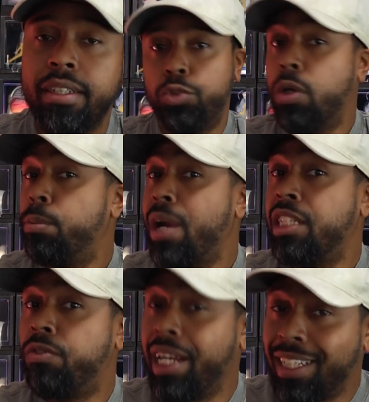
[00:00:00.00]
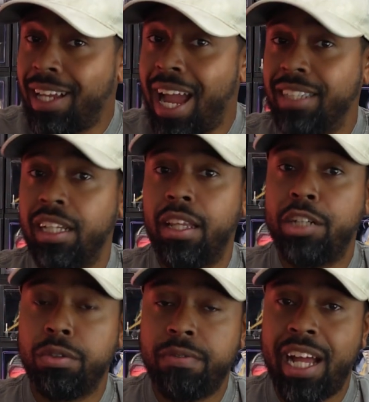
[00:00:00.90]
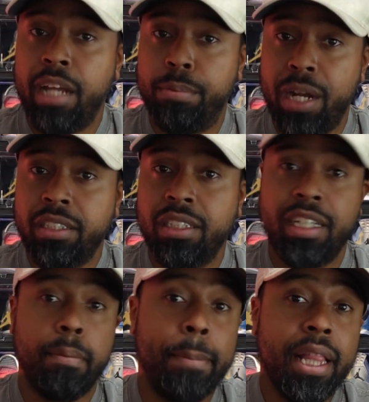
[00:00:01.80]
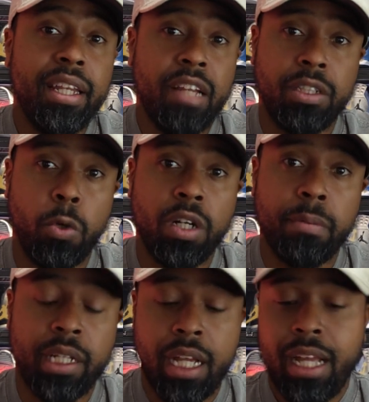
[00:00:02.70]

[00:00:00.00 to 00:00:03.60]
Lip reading: Jordan Brand has recognized the electrifying presence and ability of the tournament